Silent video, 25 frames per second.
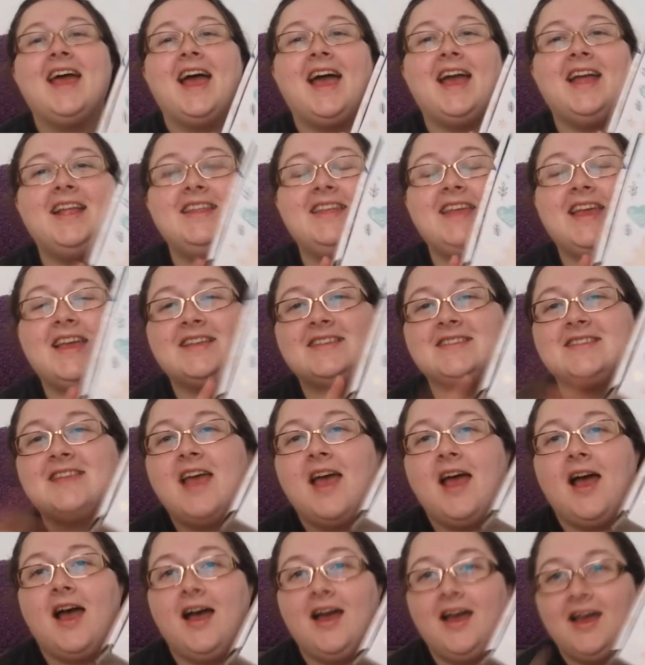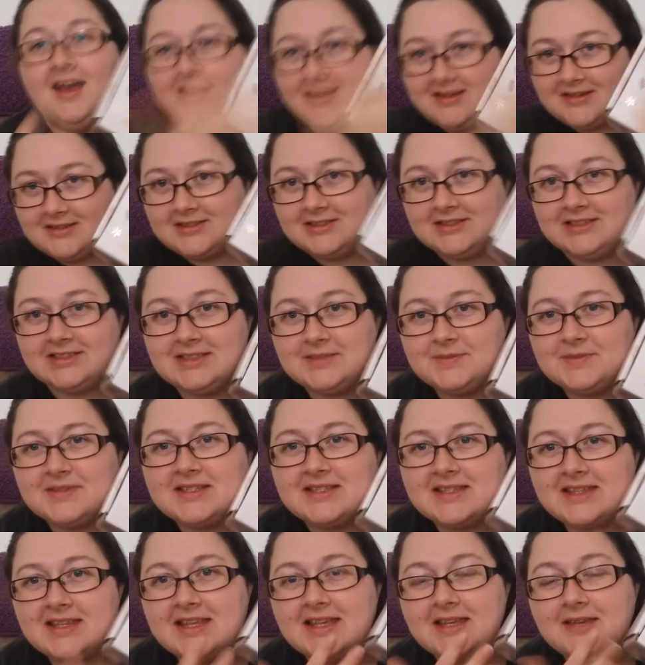And yes, Christmas
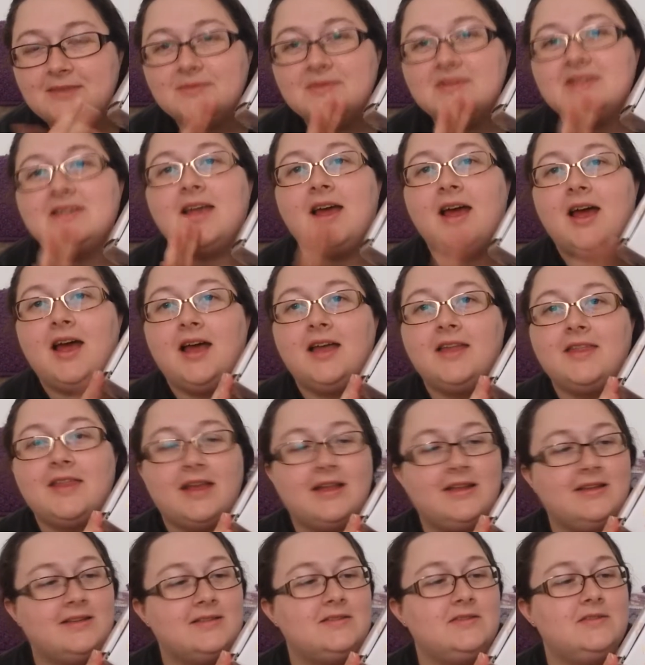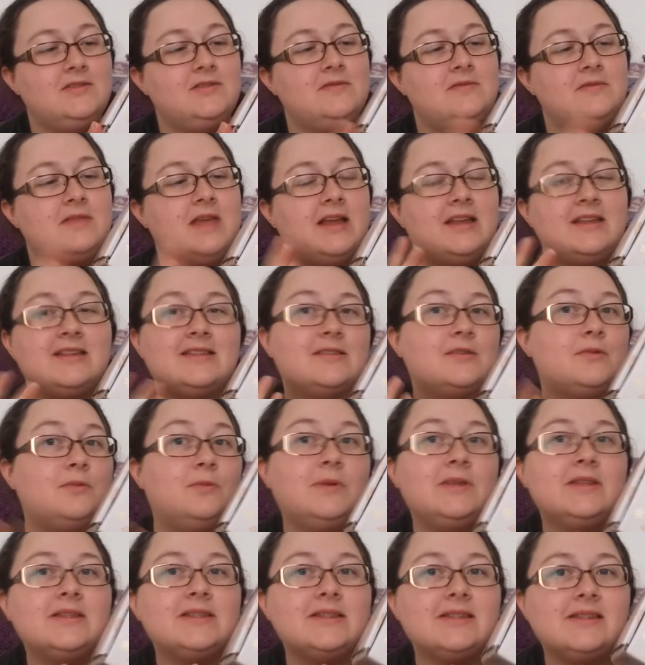themed, that is
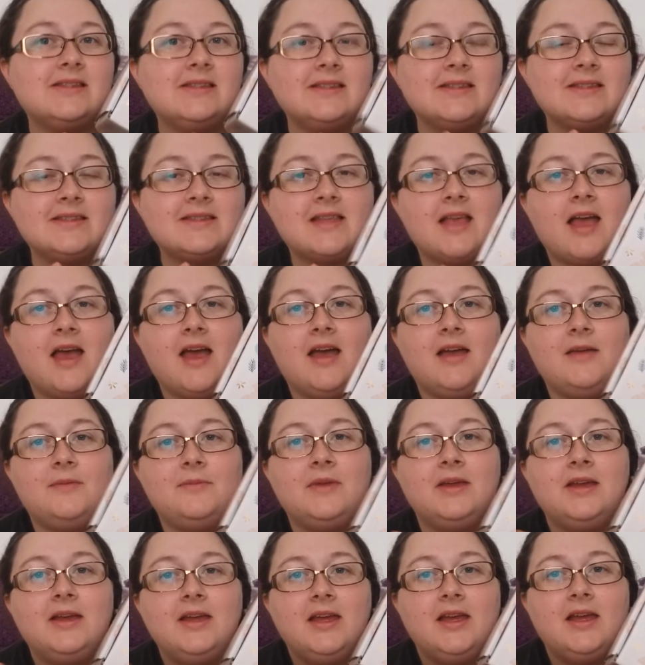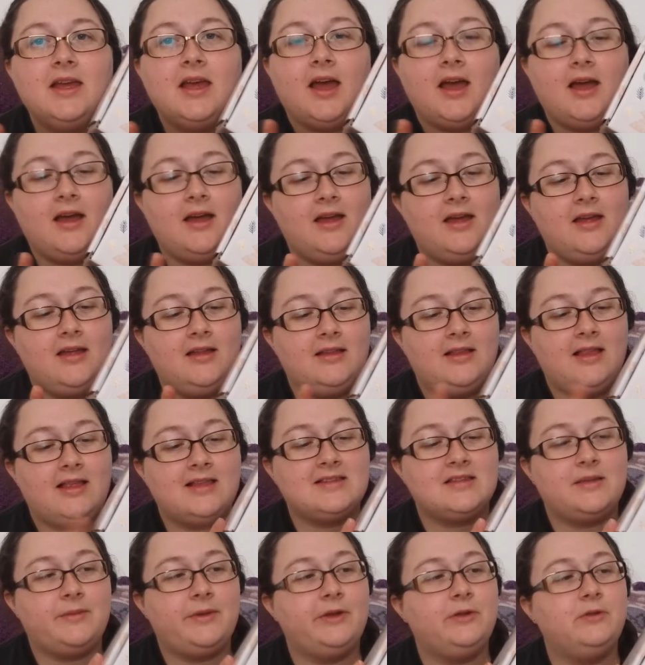coincidence.
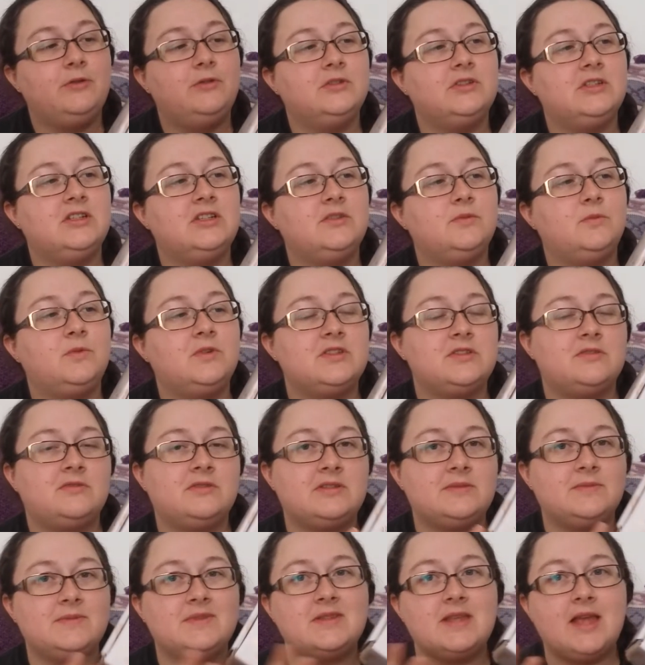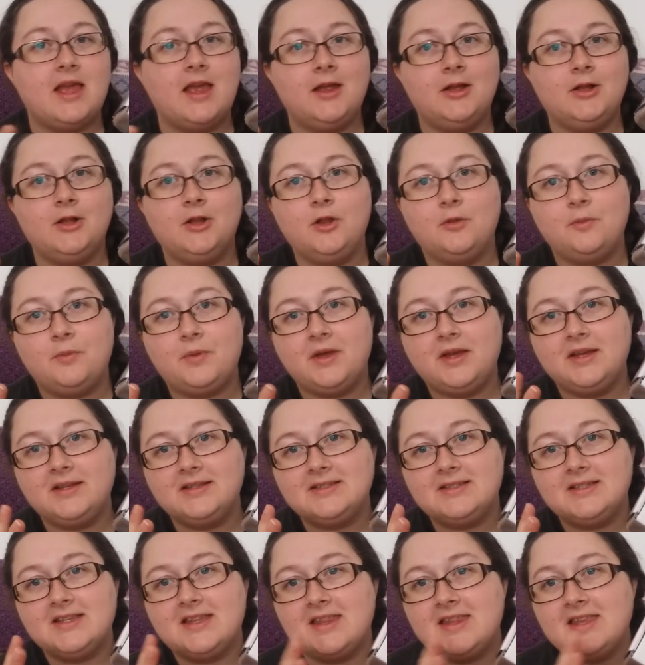Last time I ordered was a Christmas sale,
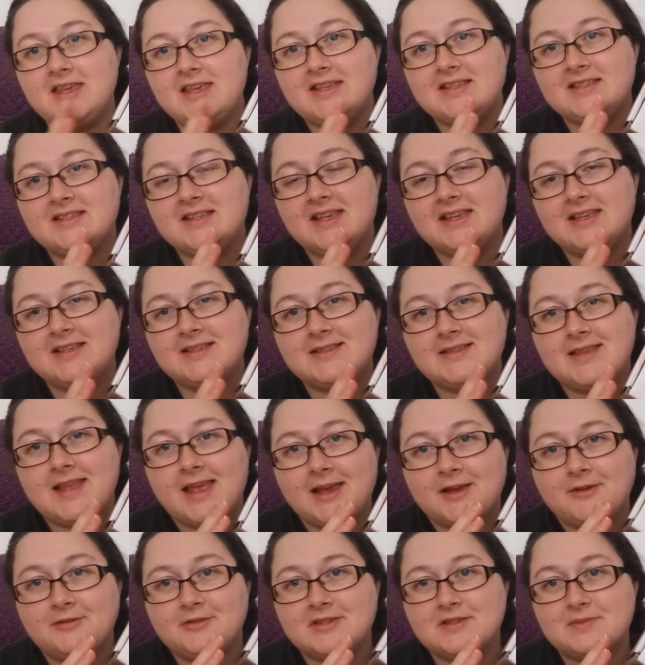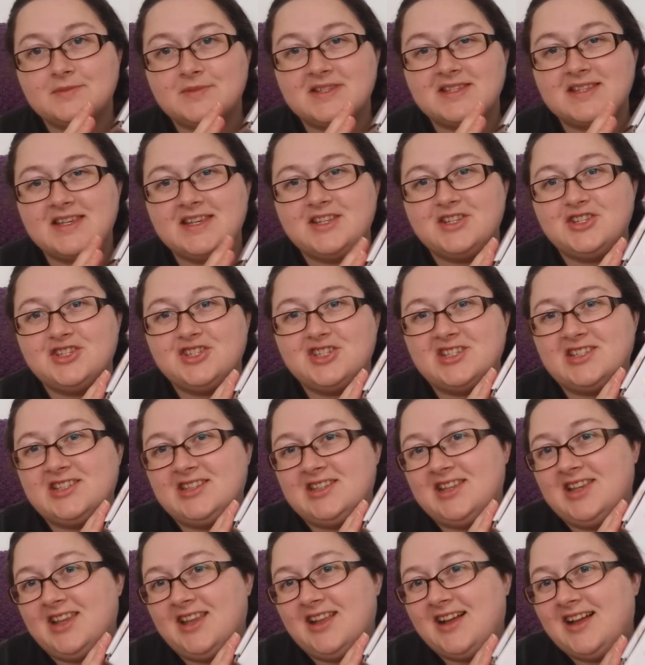but this is their Christmas in
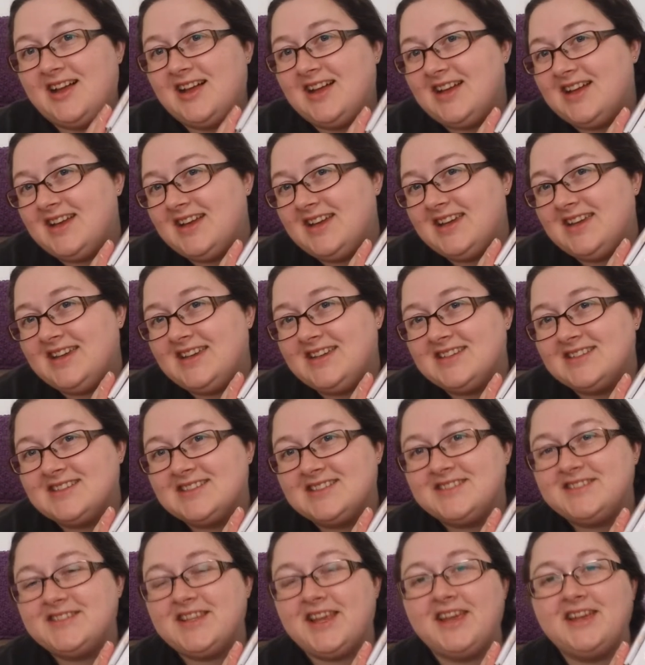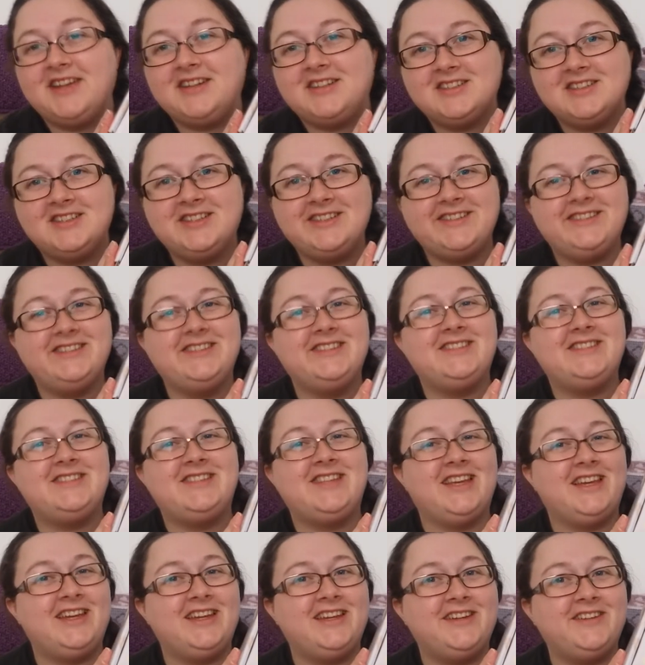July sale.
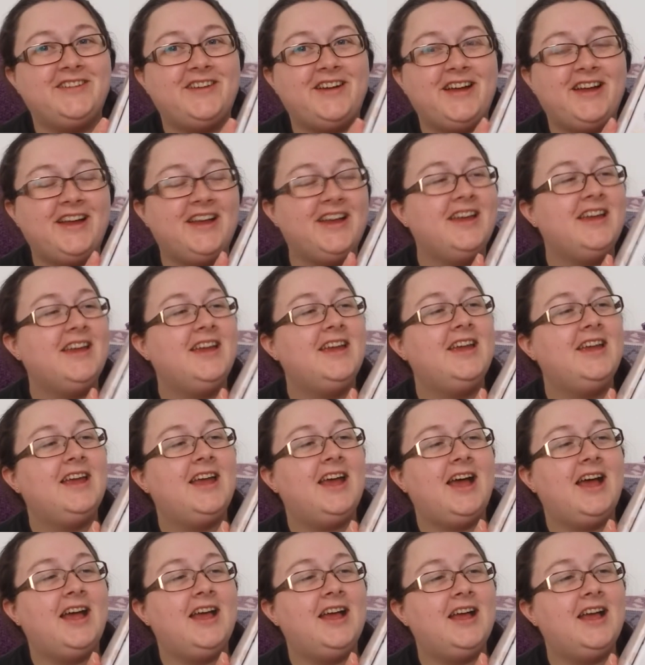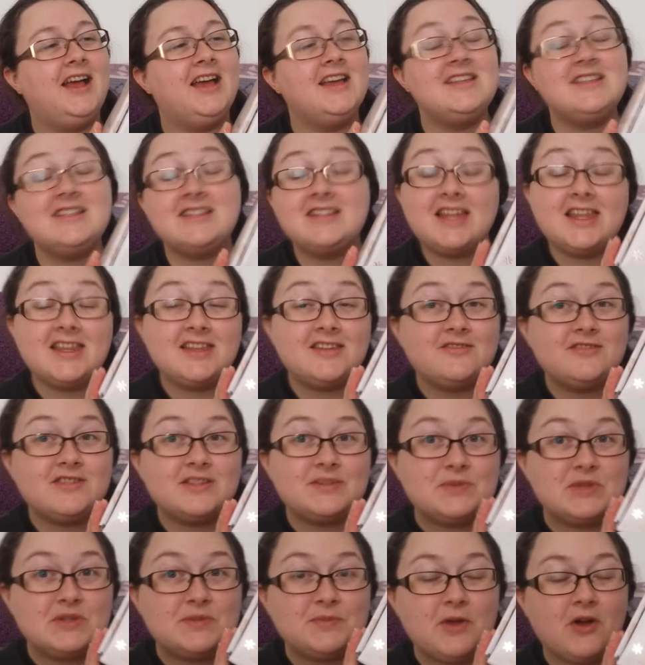So I did get the
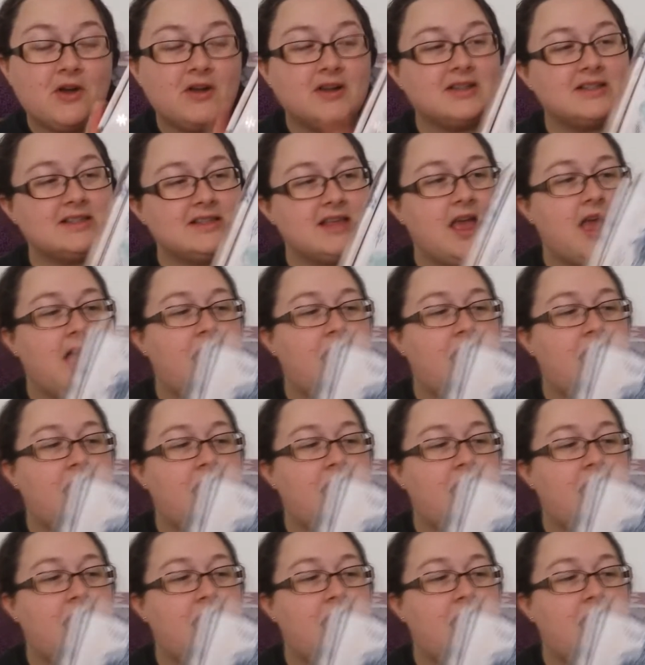Christmas box.